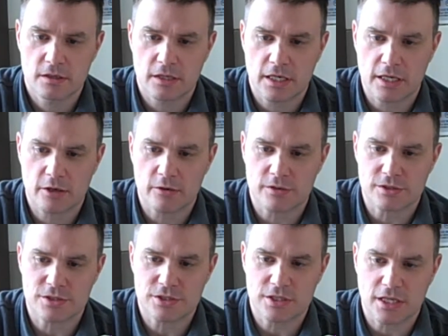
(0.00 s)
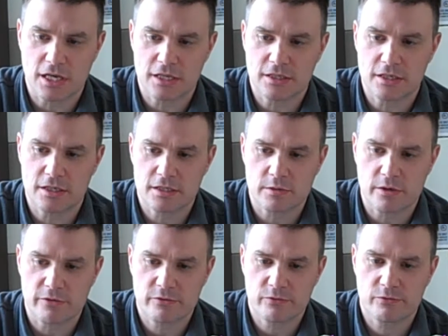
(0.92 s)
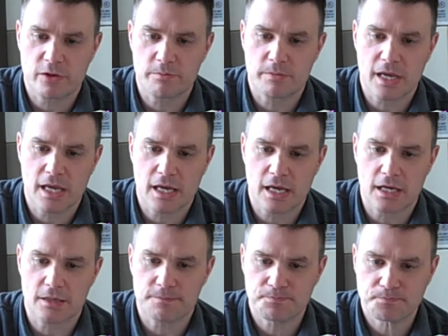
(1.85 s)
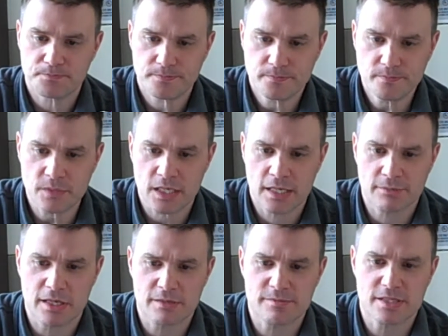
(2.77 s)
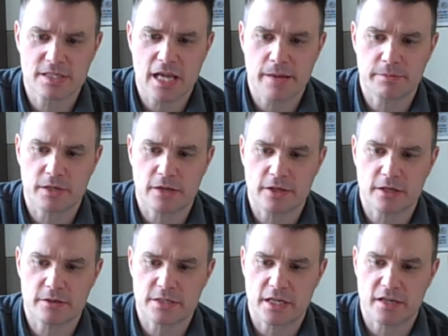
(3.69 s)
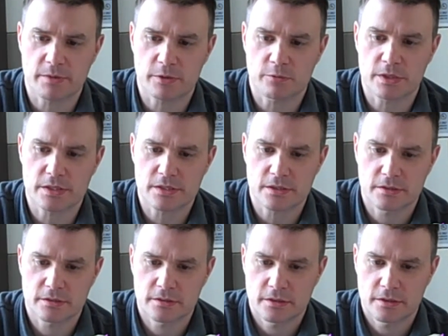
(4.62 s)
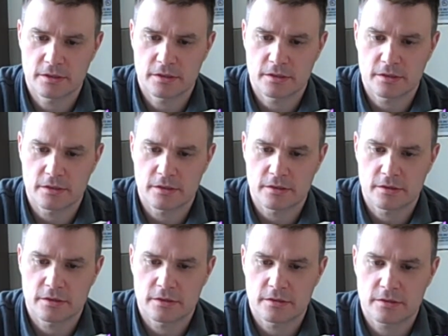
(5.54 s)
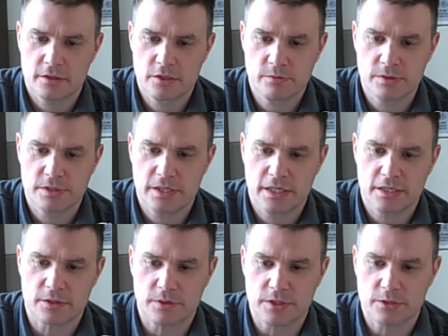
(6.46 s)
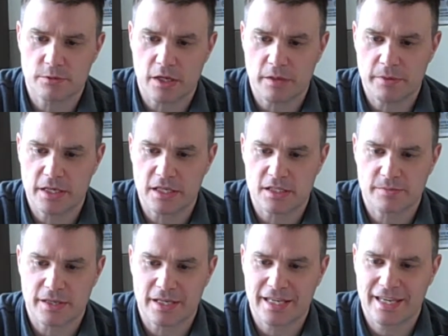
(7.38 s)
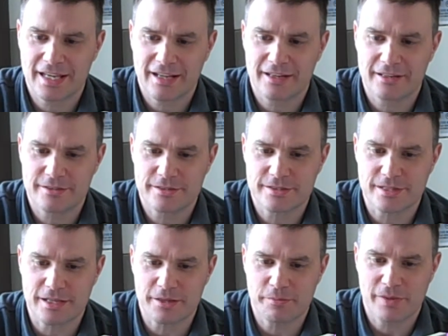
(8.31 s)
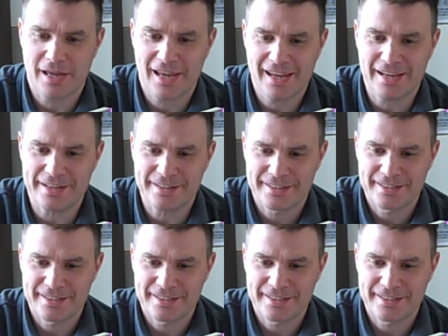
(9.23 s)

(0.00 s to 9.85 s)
I know it's a shitty idea, so I flip my hand and let him stamp it on the underside of my wrist. This one takes only 20 minutes, but I cannot understand the pain.